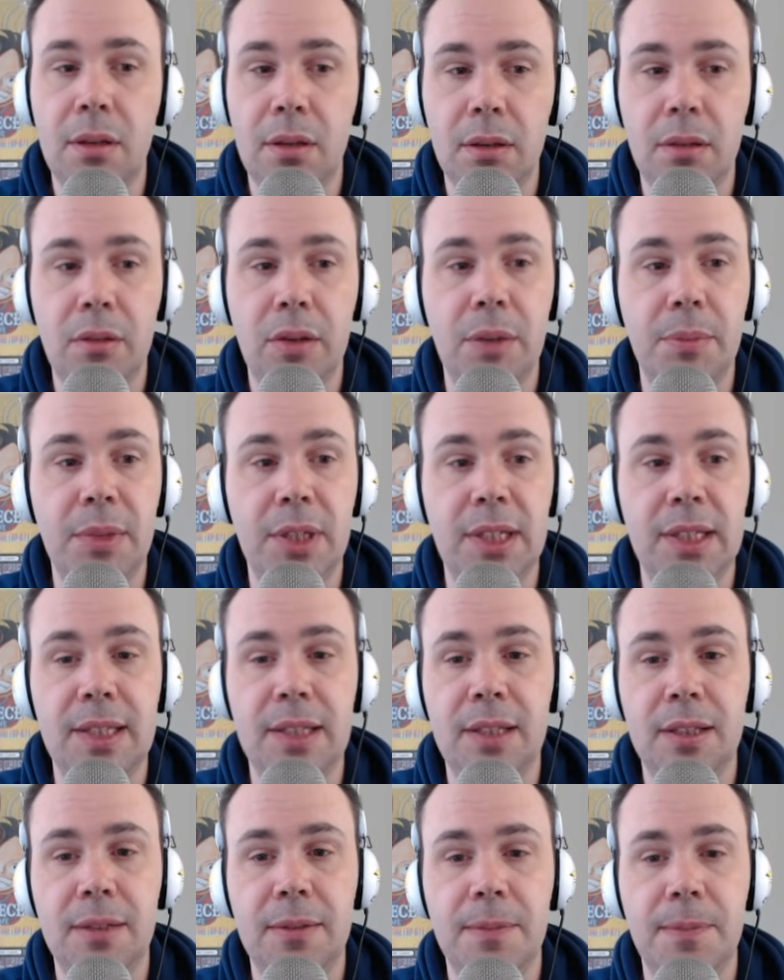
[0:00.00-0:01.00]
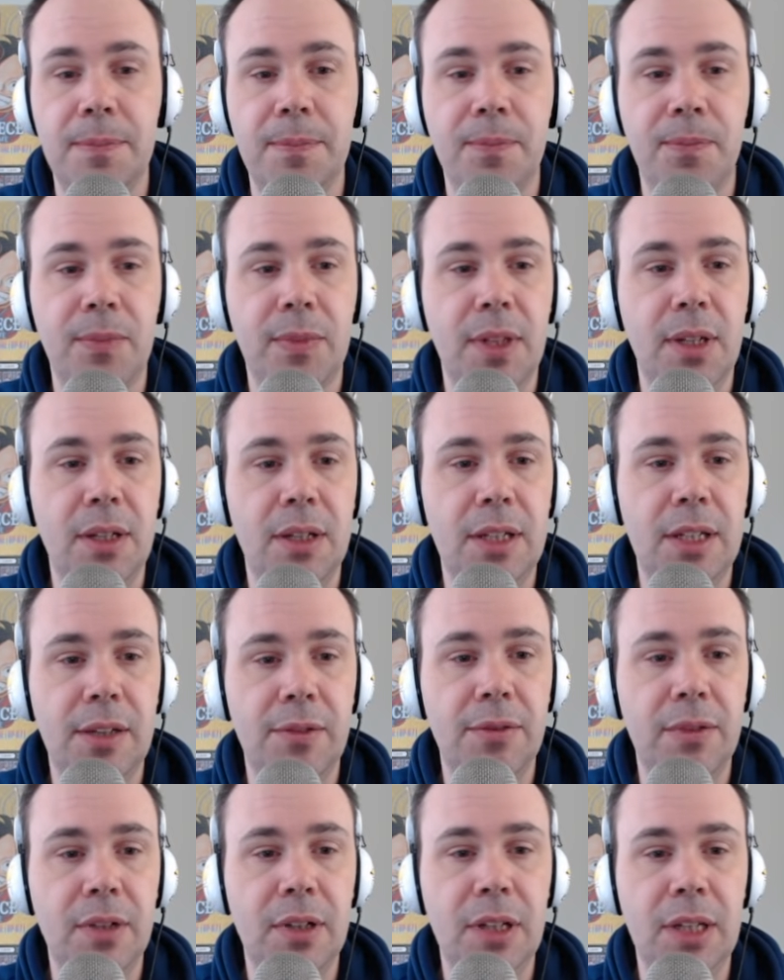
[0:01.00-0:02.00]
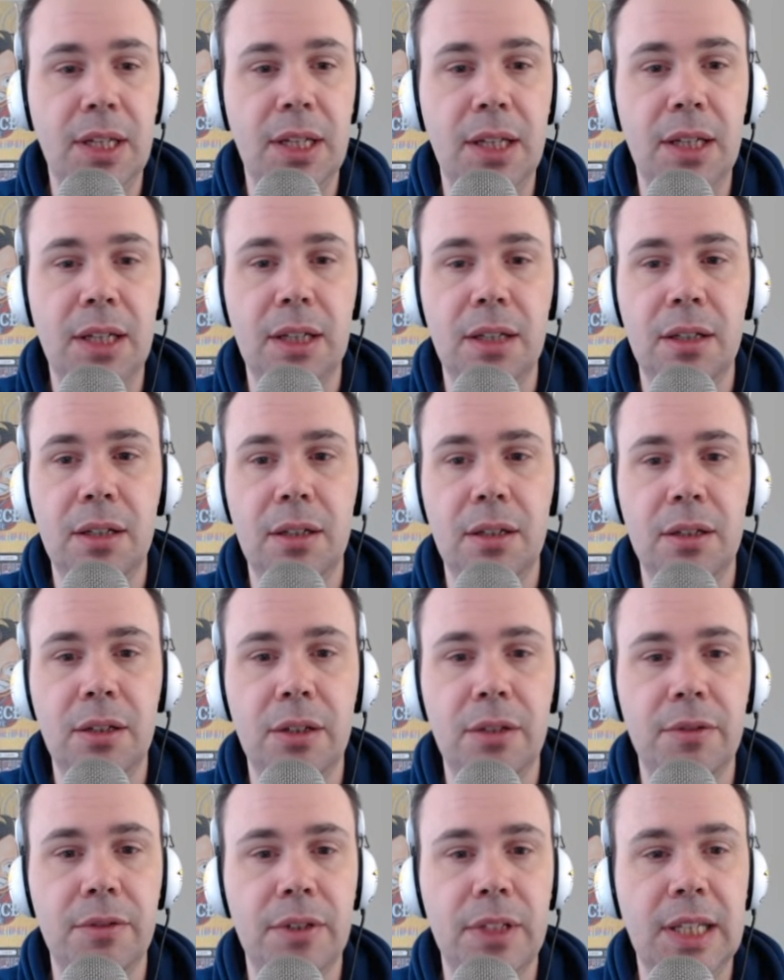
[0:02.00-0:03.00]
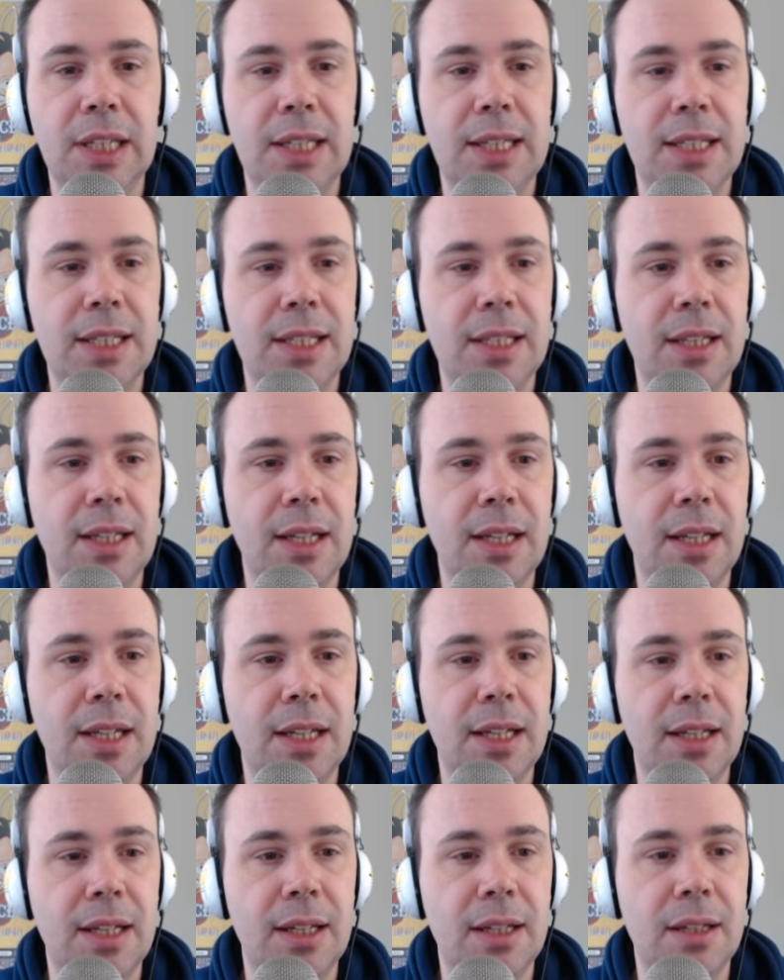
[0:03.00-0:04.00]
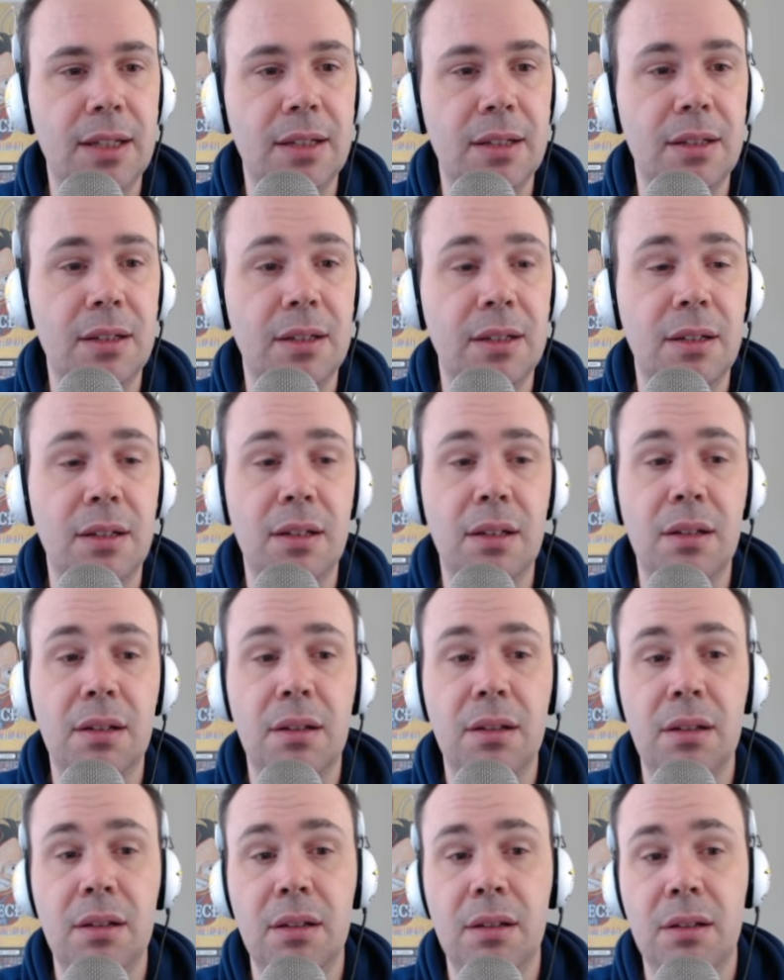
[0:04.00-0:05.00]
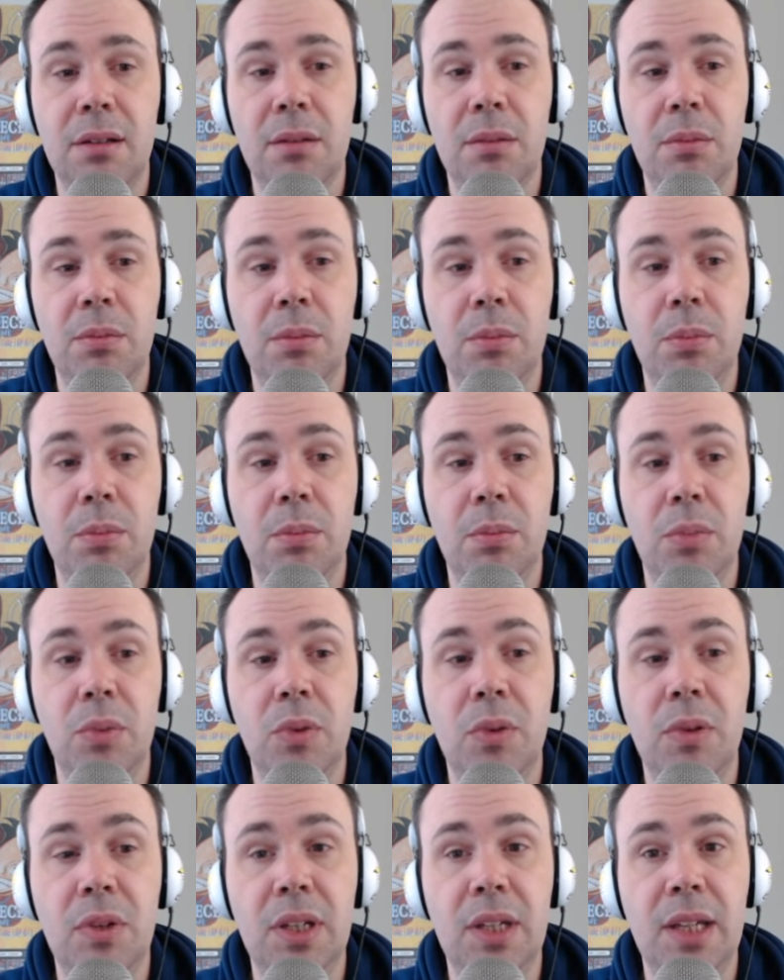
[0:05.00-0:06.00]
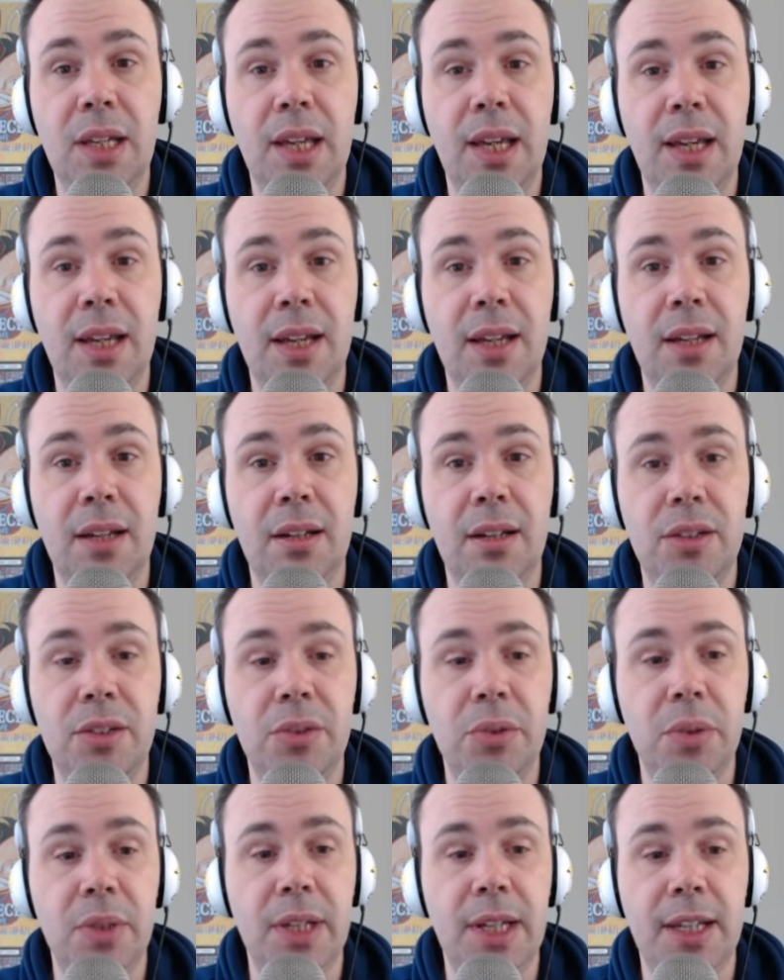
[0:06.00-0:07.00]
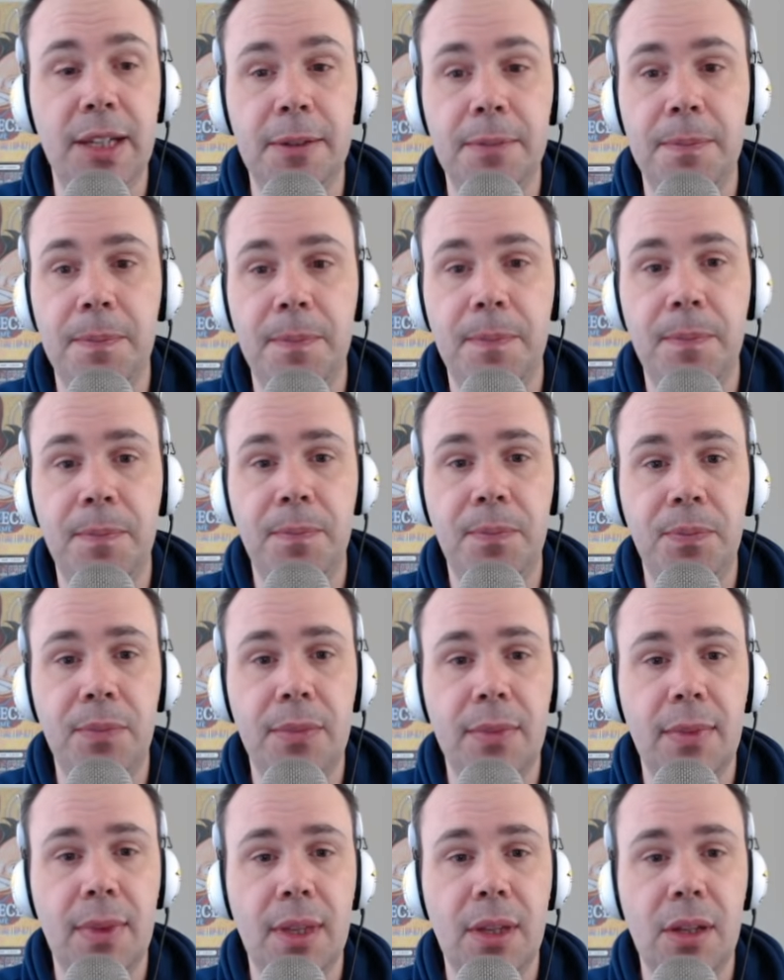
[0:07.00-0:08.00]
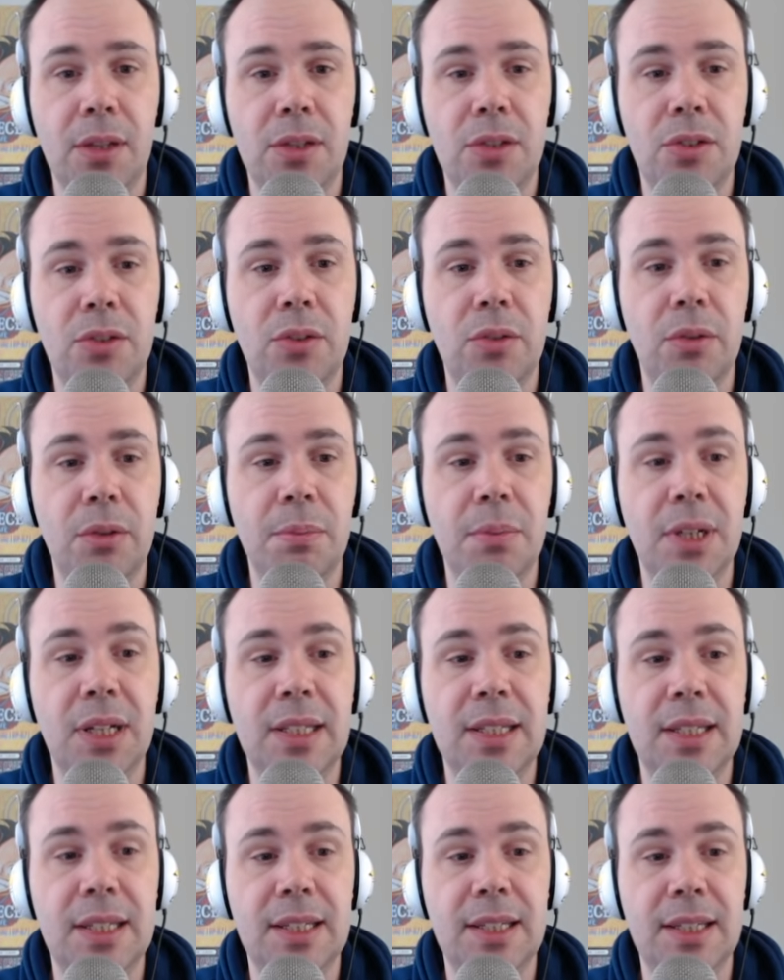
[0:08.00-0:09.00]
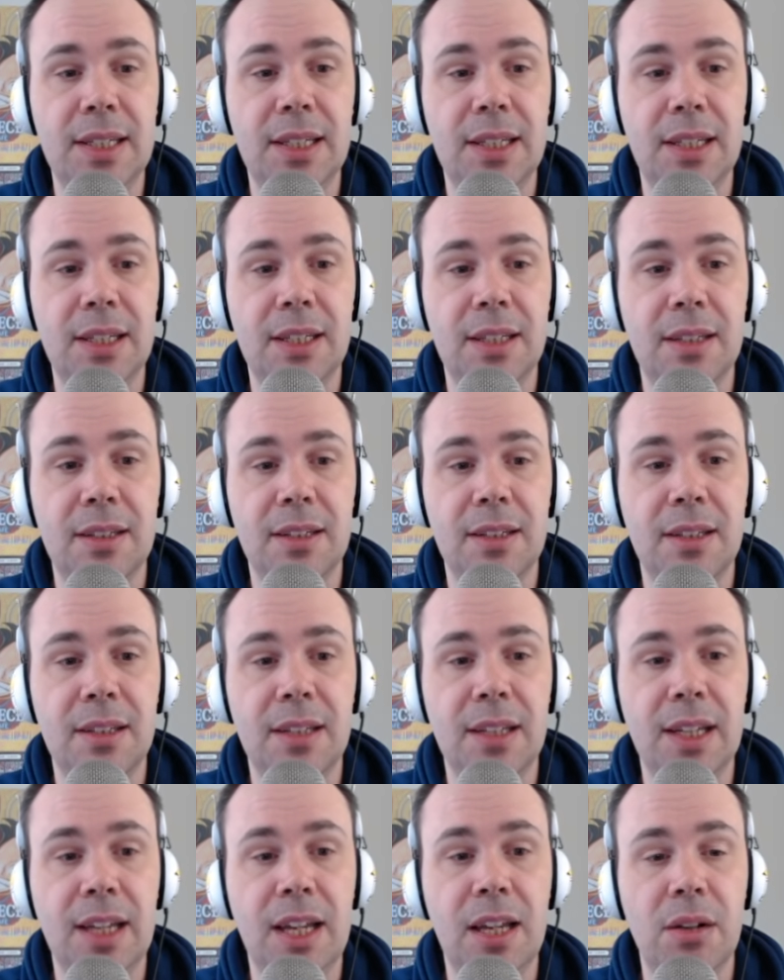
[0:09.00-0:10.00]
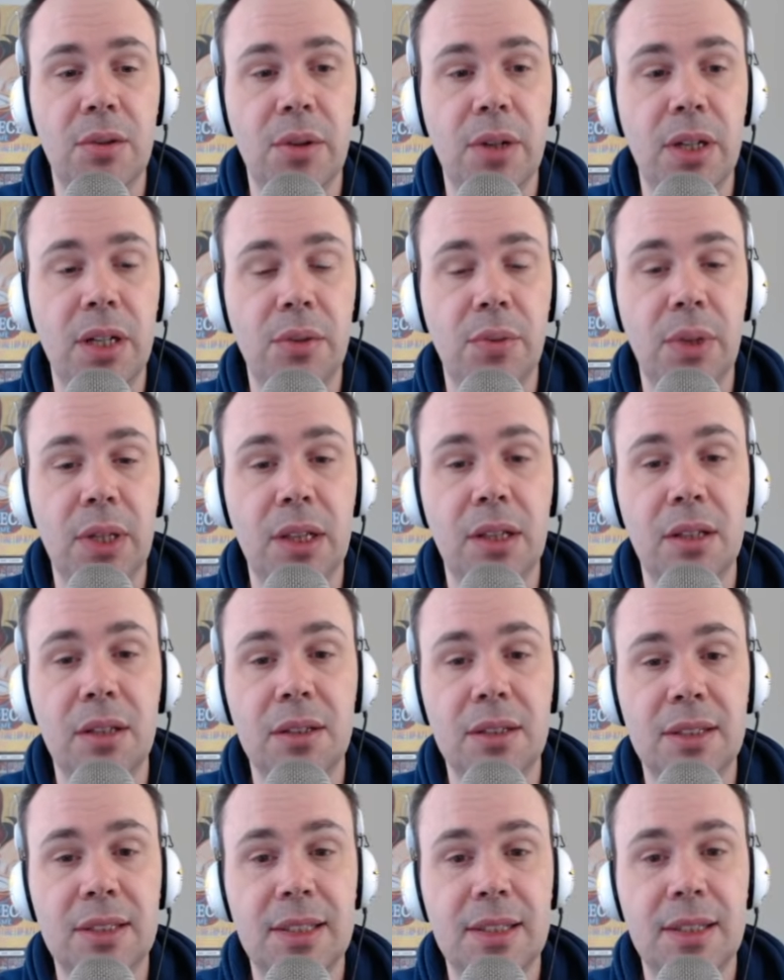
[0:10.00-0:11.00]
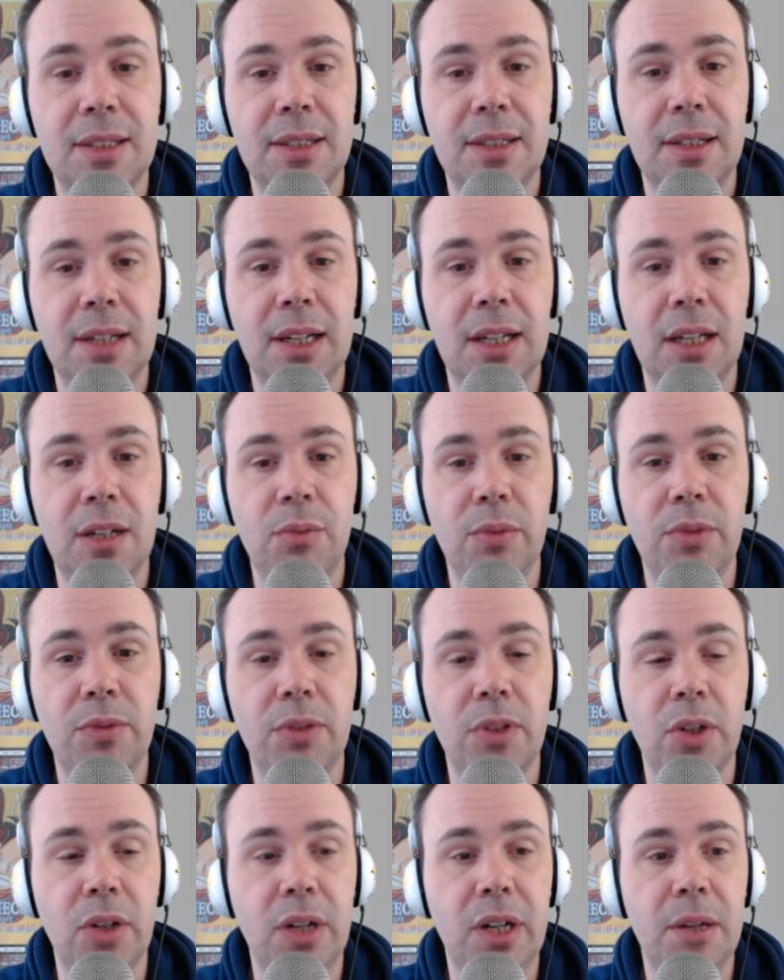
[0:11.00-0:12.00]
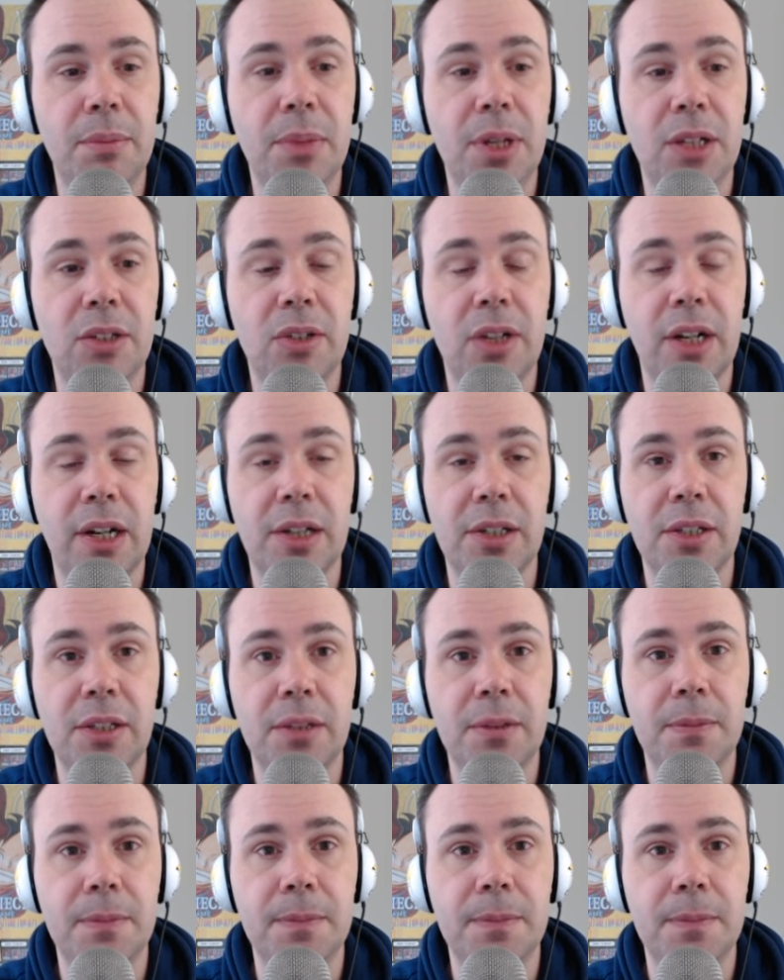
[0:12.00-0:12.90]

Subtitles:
Grab this. Definitely go for this, and pulling out a 2k. Sort of replaces the Katarina we lost, and we've loaded up our trash.